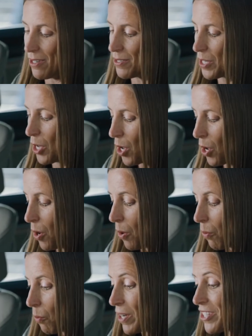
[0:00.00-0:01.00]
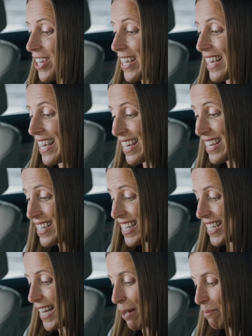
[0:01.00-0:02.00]
and driving patterns. This can be
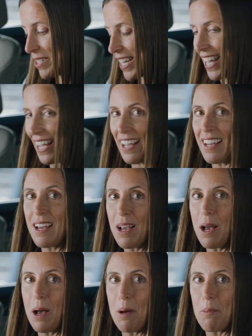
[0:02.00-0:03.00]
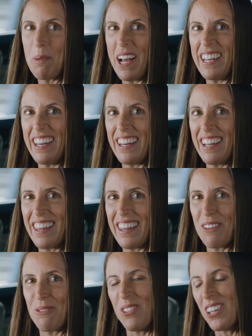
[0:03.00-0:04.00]
useful for parents with teens. The